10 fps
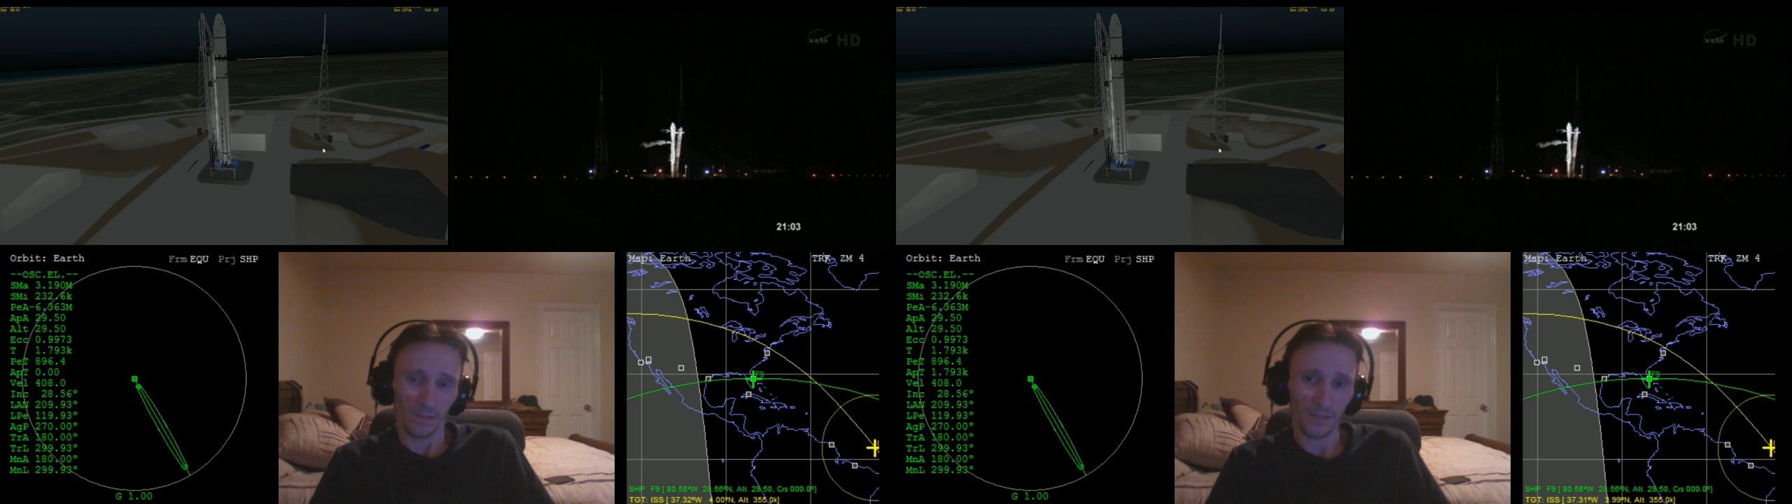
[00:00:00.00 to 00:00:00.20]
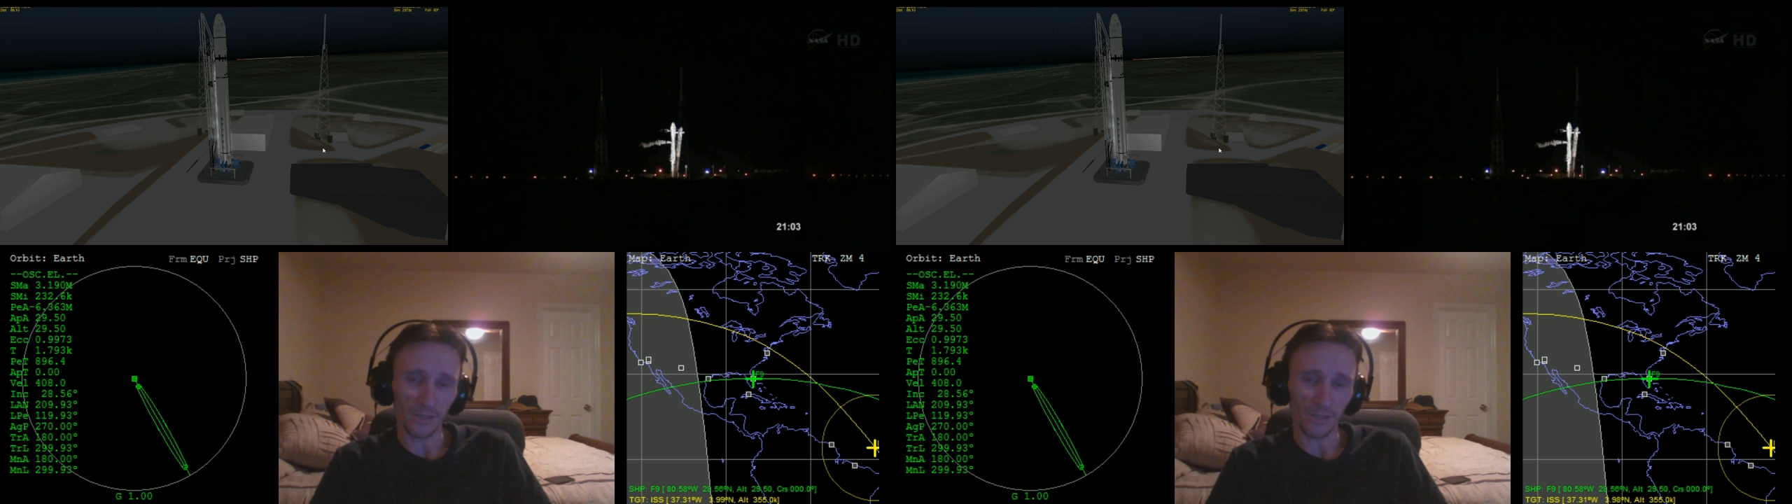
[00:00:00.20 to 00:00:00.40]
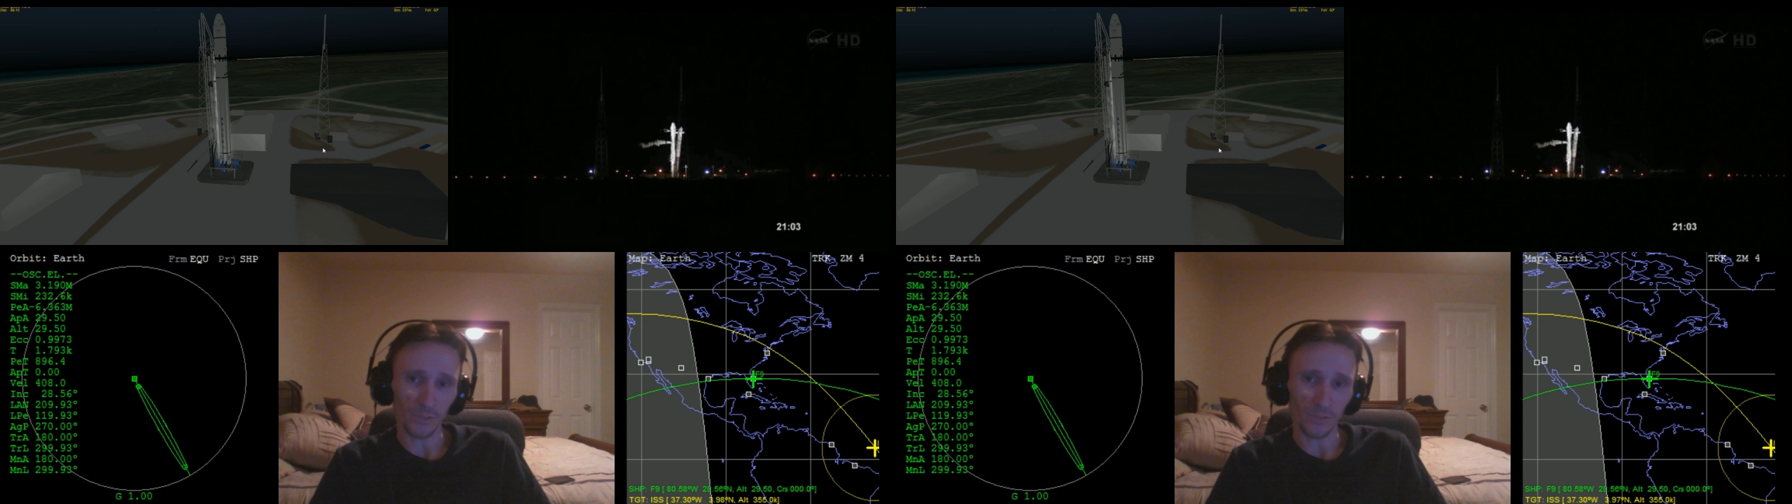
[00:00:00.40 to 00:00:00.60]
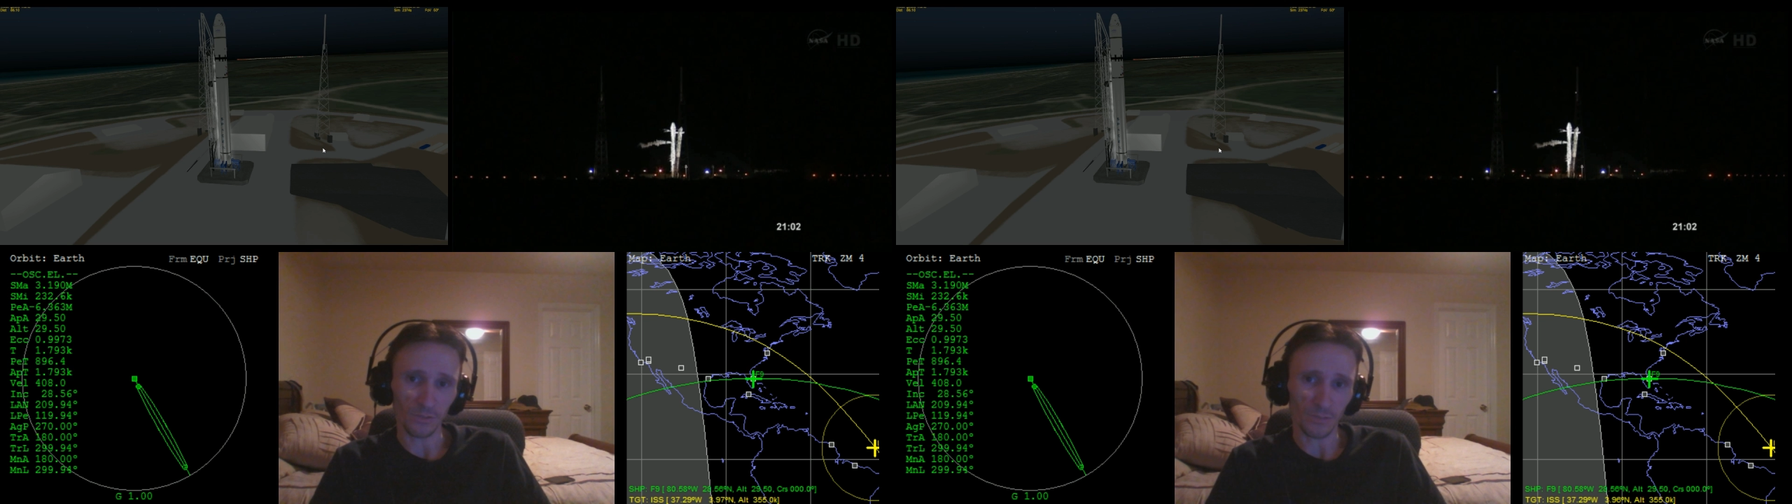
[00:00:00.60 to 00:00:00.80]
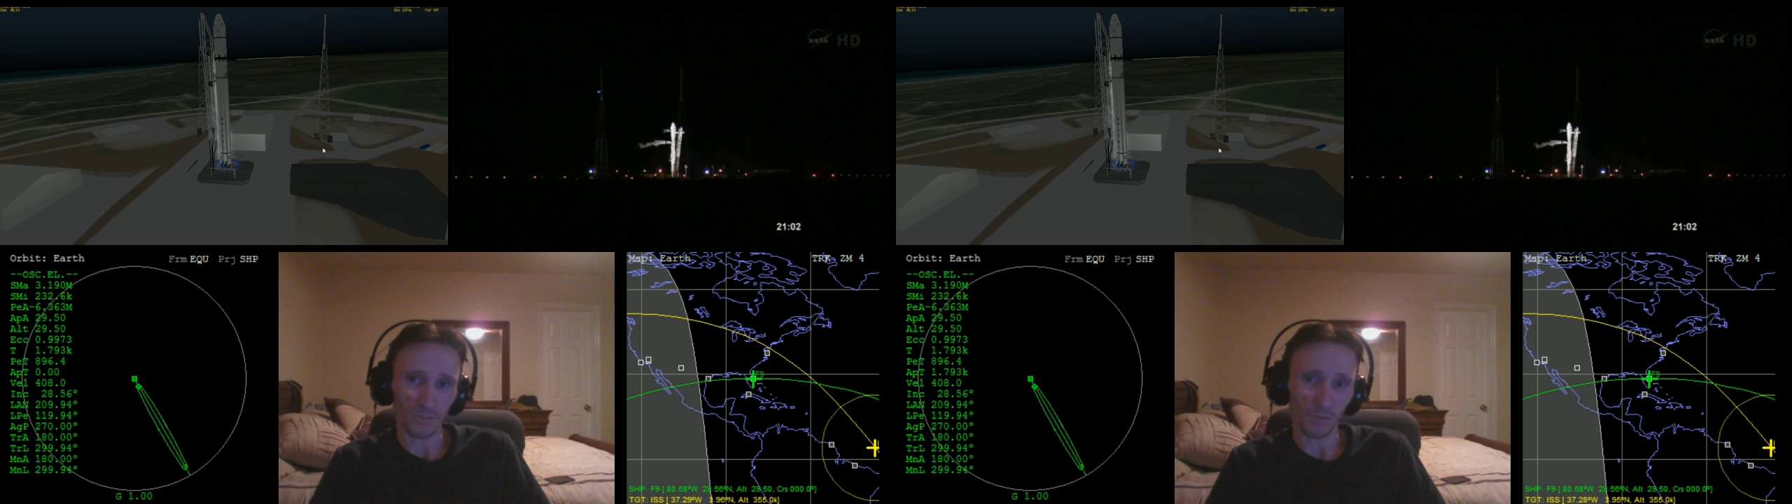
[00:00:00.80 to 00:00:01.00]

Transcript: and return some